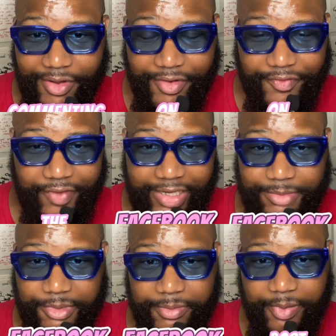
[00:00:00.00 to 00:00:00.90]
on the
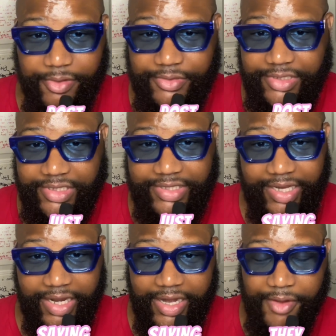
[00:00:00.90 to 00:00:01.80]
Facebook post just
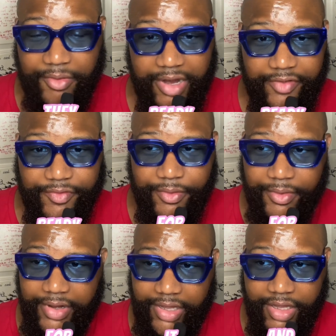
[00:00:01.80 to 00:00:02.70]
saying they ready
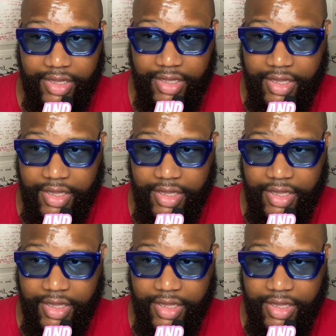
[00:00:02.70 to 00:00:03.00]
for it, and